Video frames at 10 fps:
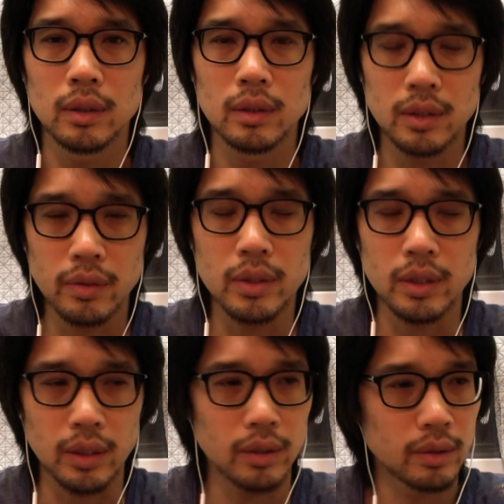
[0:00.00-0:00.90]

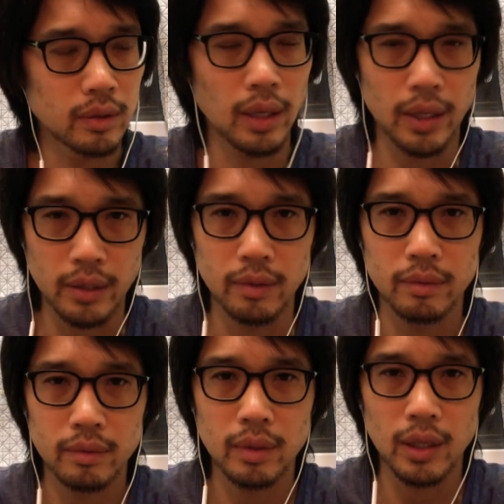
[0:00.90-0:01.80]
Seriously, thank you.
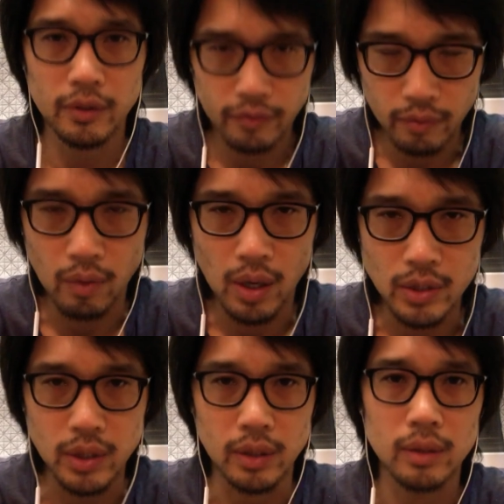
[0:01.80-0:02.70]
Thank you for
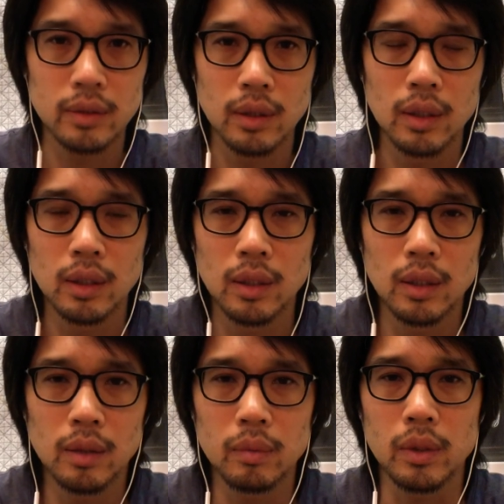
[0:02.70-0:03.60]
watching,
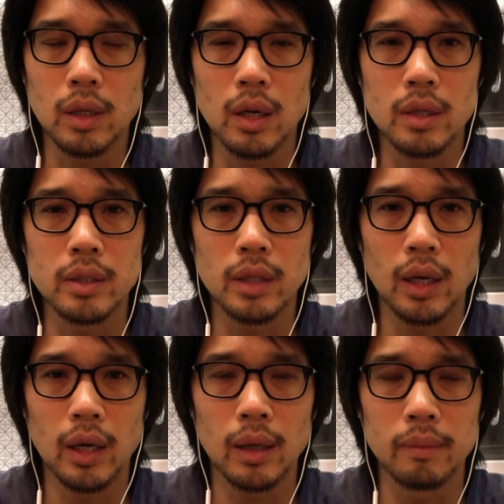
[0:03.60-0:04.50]
because
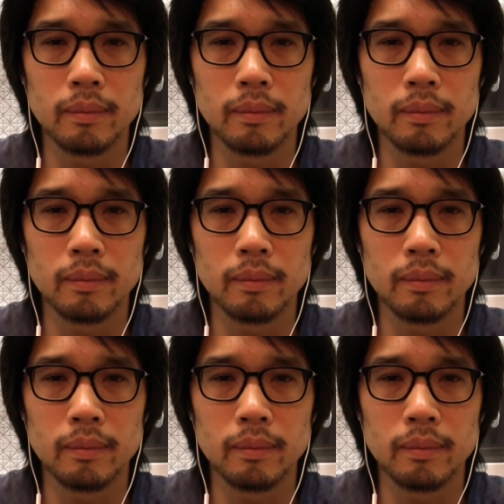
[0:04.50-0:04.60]
I